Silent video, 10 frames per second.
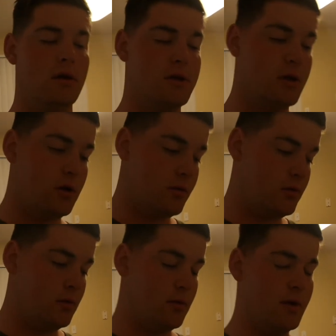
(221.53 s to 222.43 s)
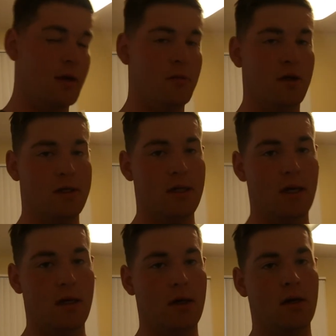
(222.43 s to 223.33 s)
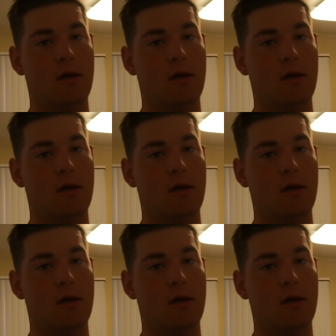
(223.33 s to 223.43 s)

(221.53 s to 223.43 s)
So with that being said,